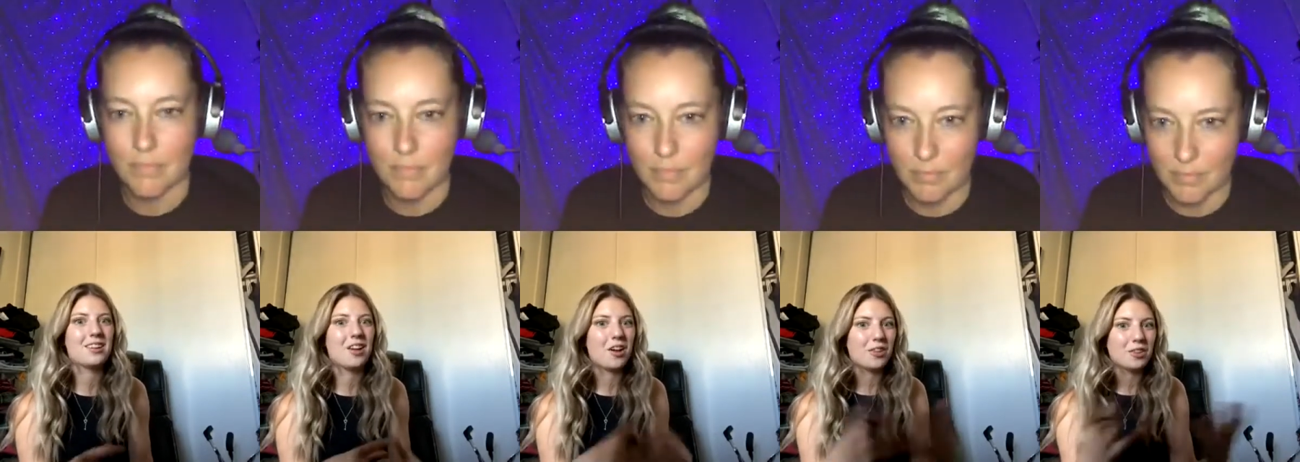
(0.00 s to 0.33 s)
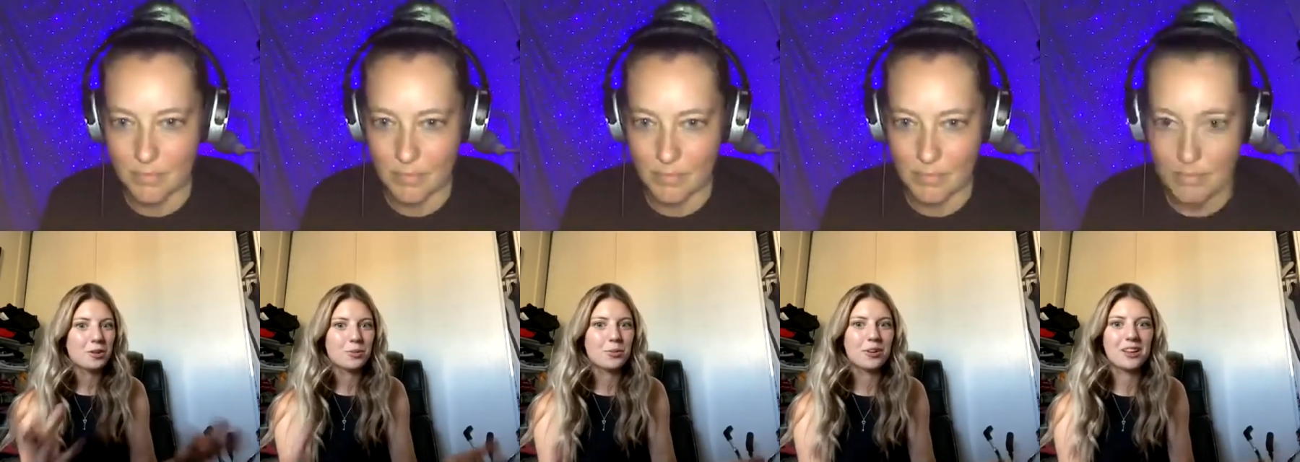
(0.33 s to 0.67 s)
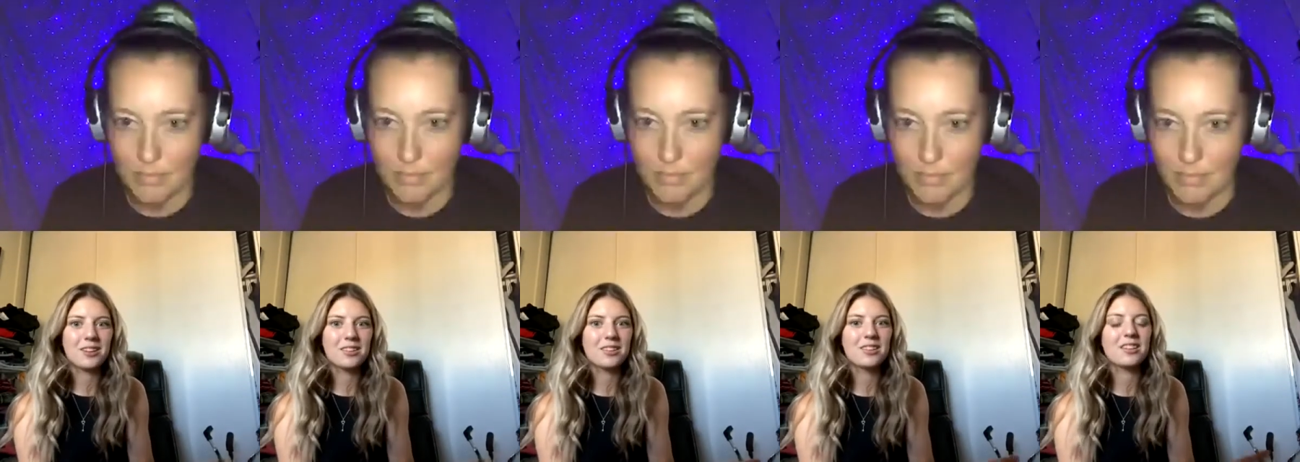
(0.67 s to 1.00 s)
Speaker 1: other
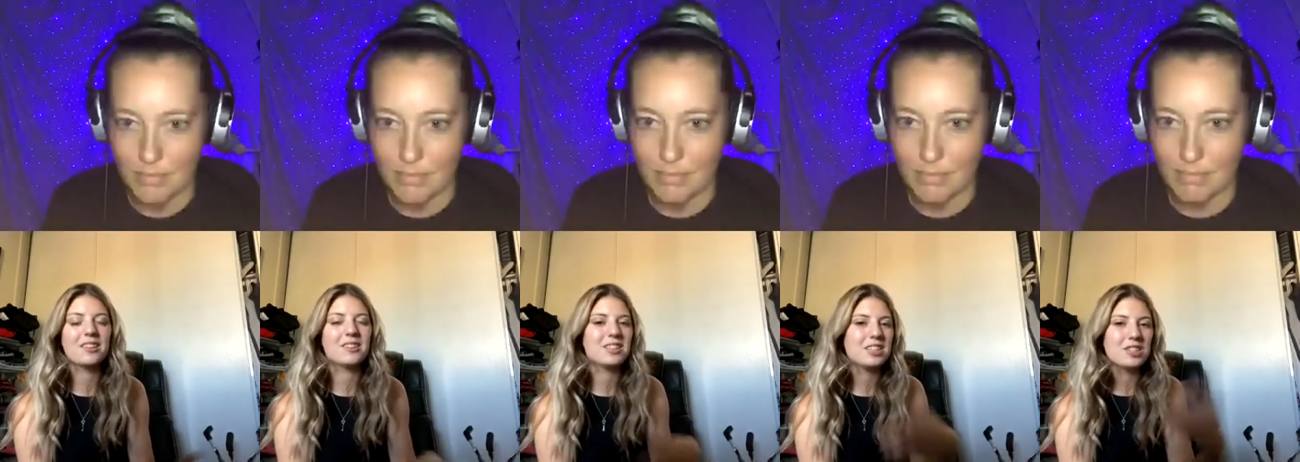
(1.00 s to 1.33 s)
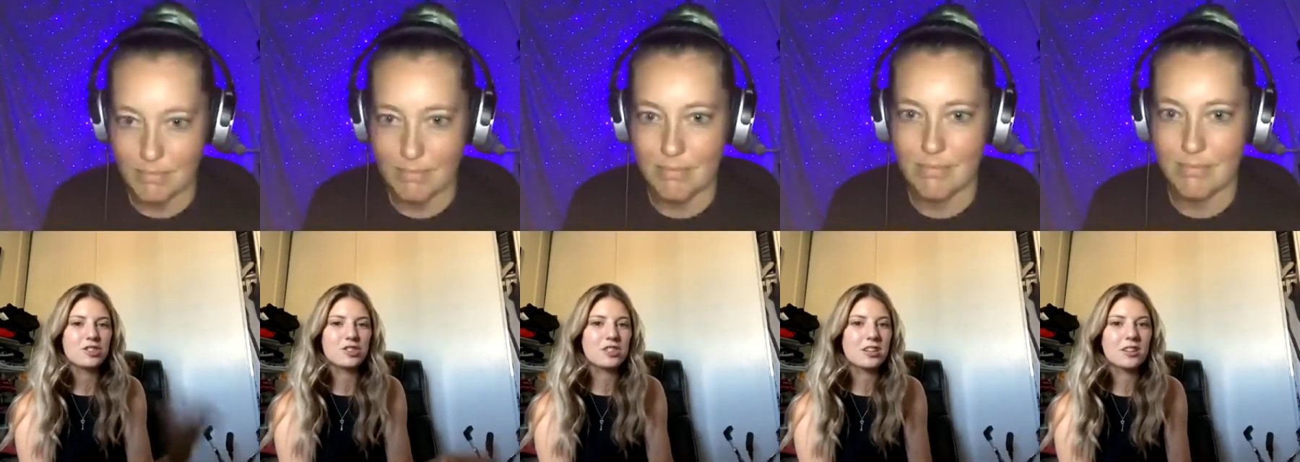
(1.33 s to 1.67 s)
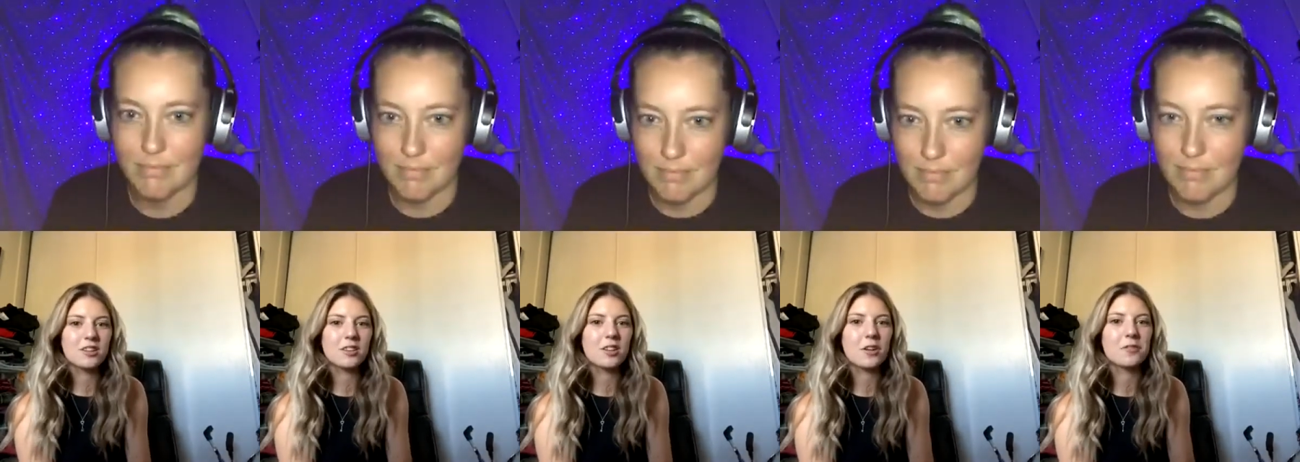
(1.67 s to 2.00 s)
ways and teaching and
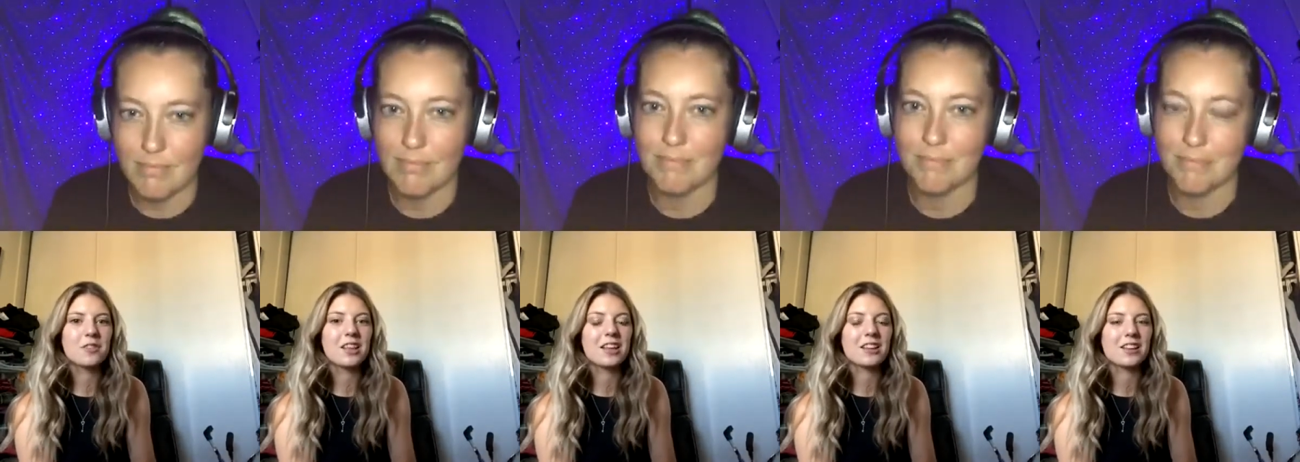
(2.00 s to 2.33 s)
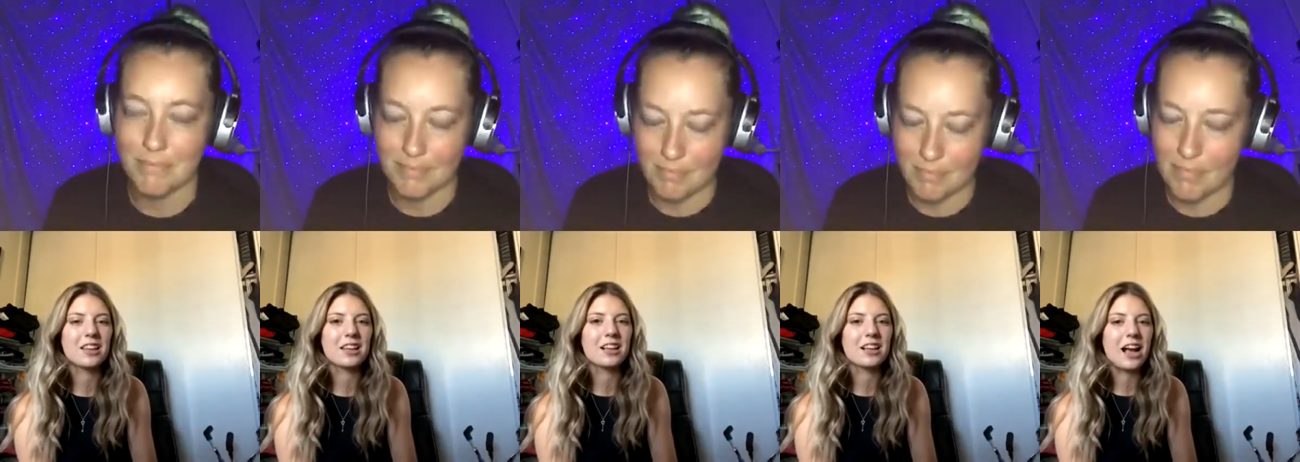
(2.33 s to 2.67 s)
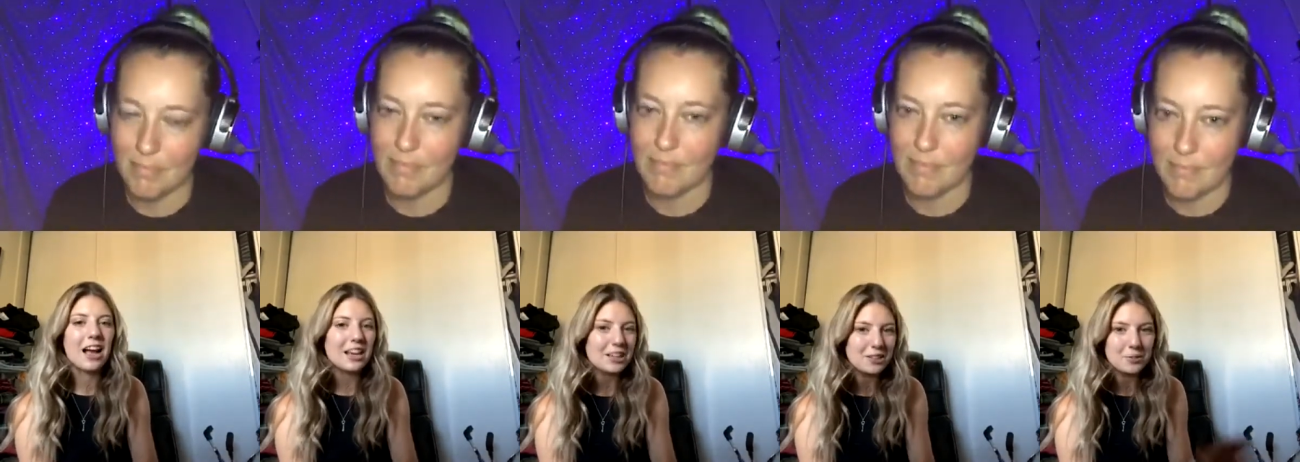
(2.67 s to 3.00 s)
stuff that like
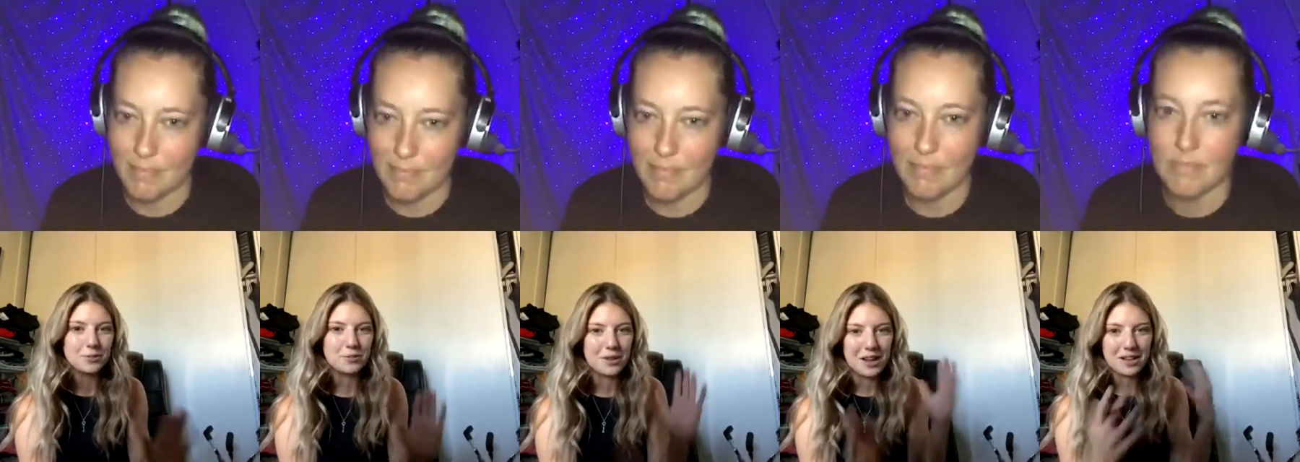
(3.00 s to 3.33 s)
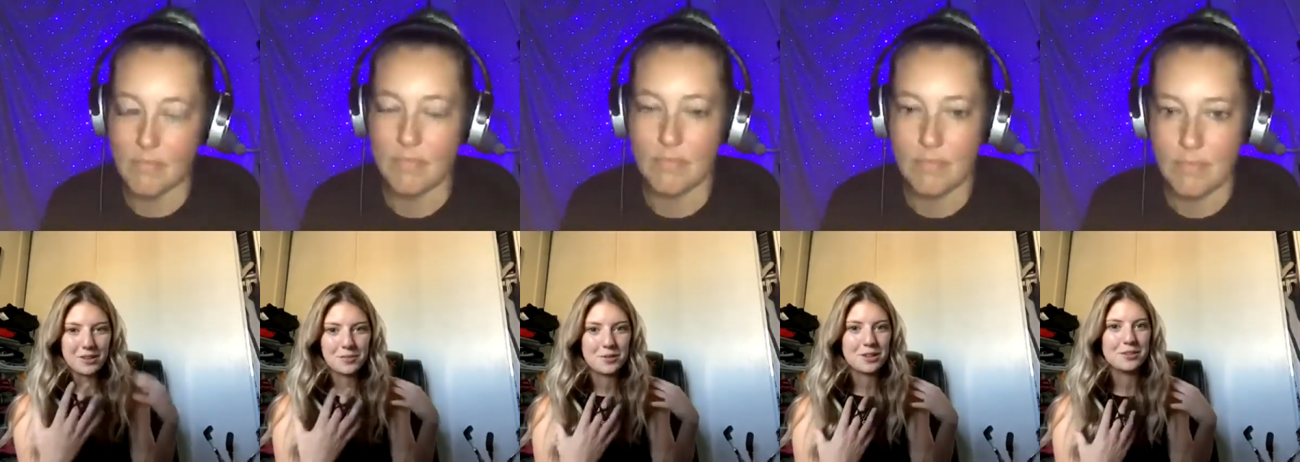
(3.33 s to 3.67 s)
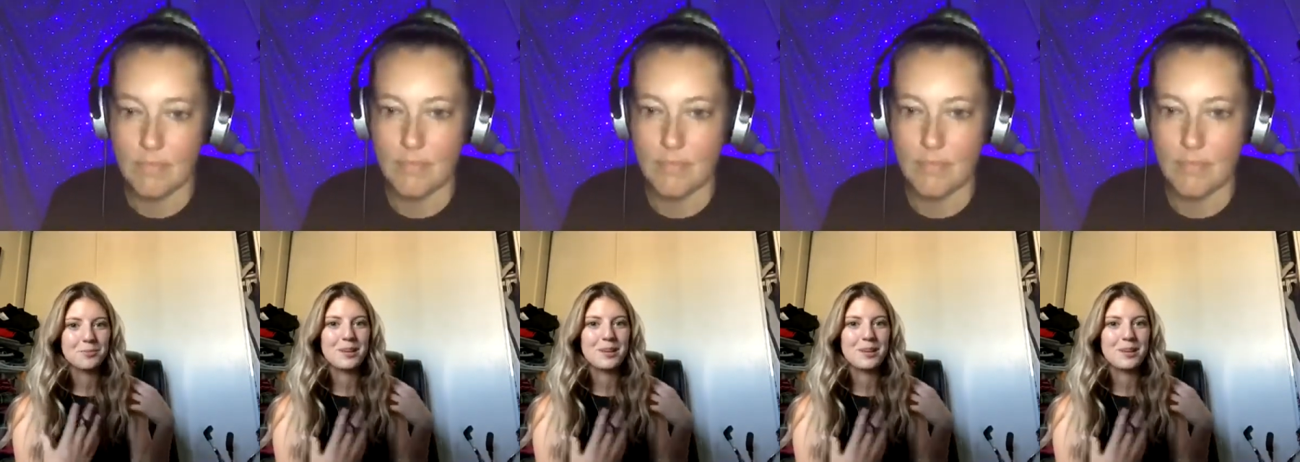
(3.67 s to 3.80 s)
I can waste my